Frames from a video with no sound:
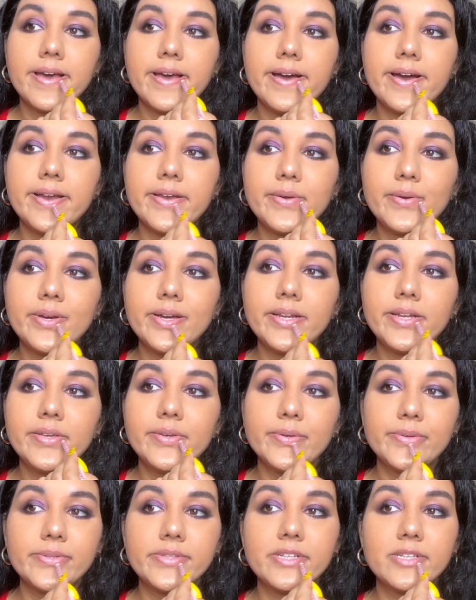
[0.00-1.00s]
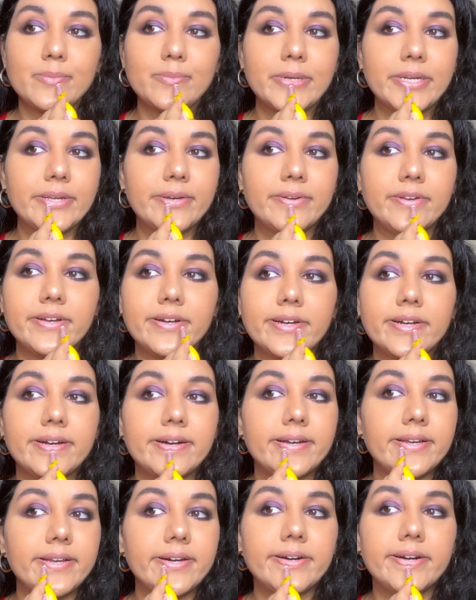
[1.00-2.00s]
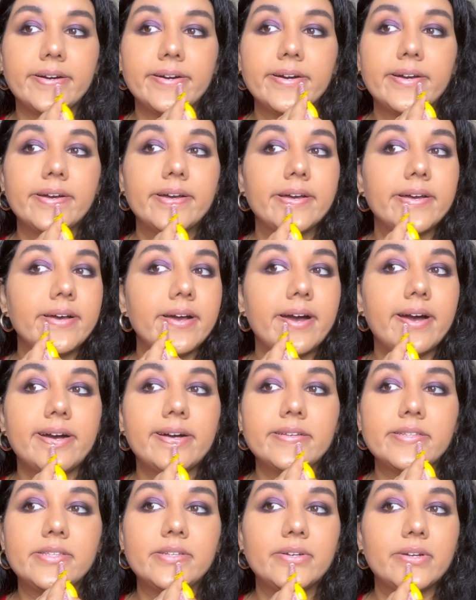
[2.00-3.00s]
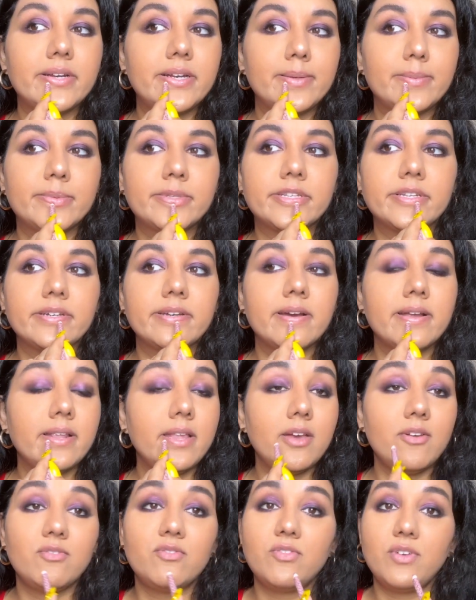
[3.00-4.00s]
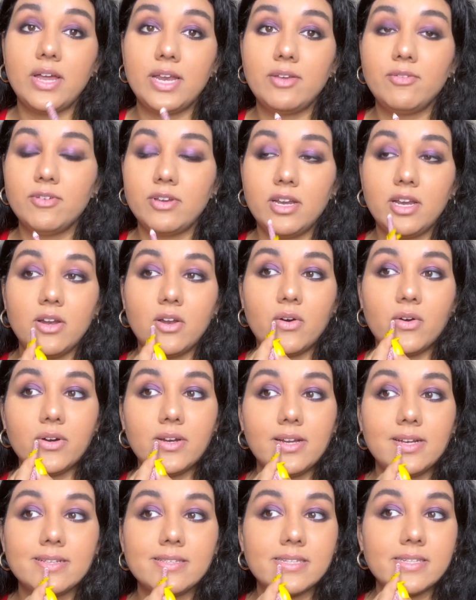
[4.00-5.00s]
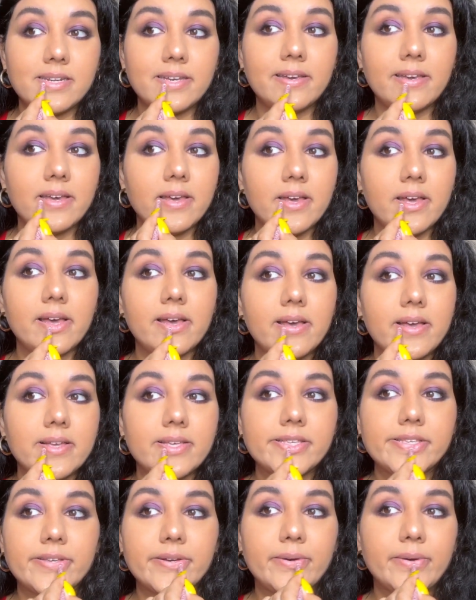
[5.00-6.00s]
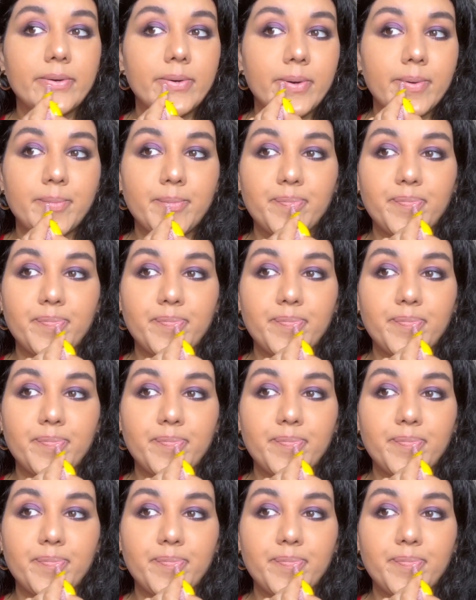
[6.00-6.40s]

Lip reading: And you can use this particular color as your lipstick, and they're very, very long lasting. So